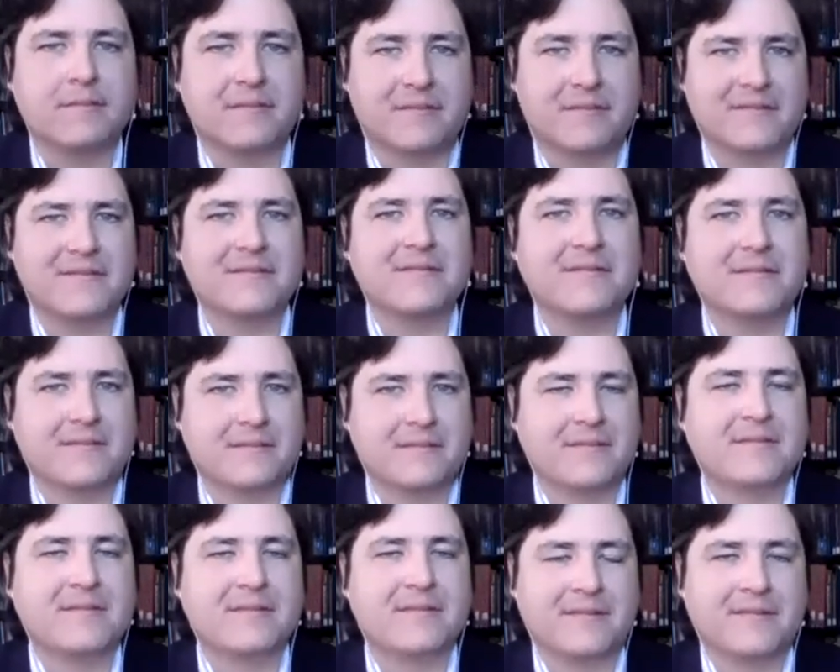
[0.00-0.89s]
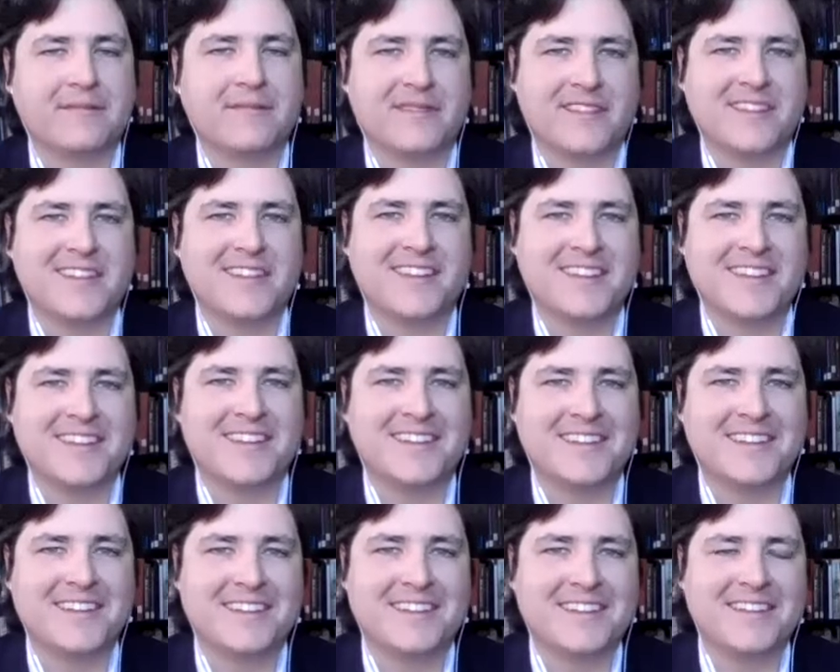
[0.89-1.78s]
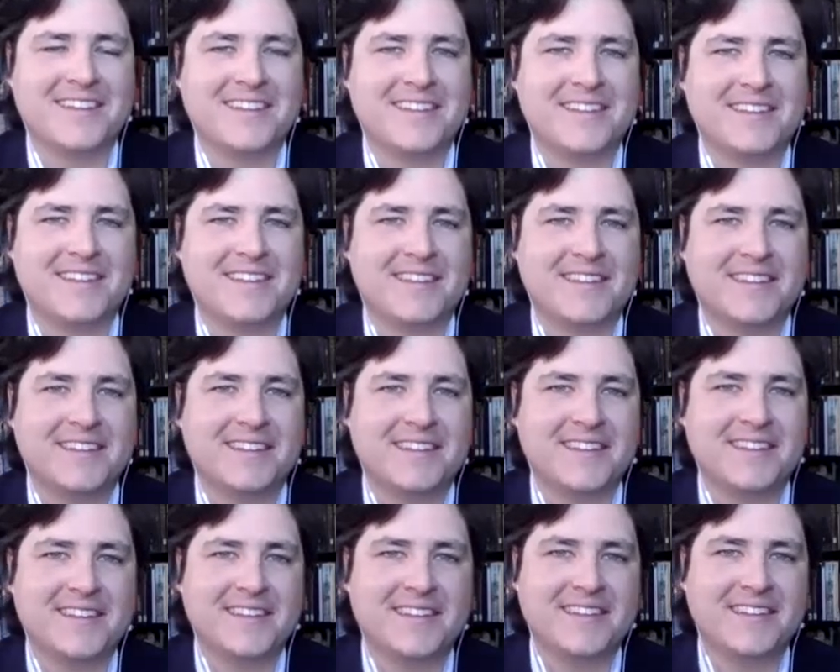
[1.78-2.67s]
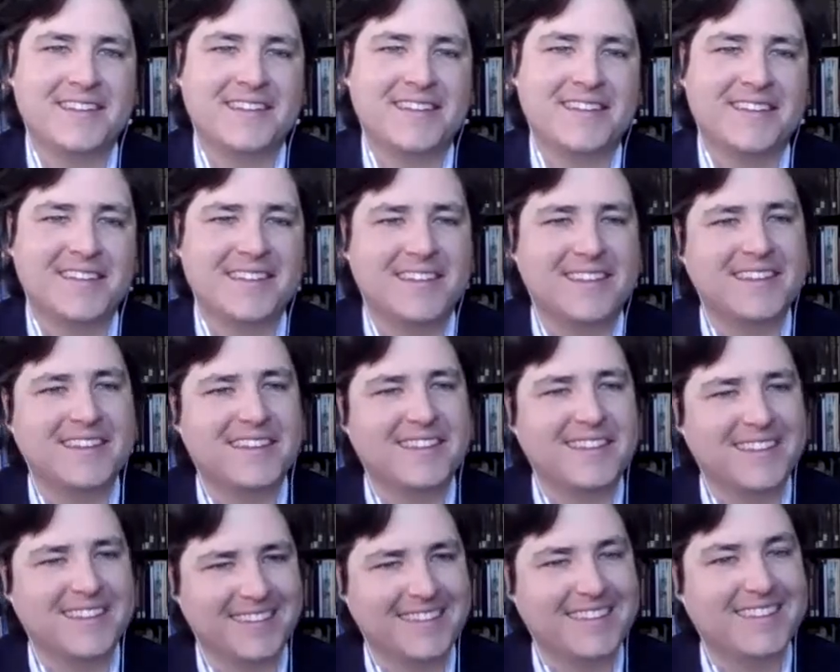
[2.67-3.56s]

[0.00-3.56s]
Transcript: (silent)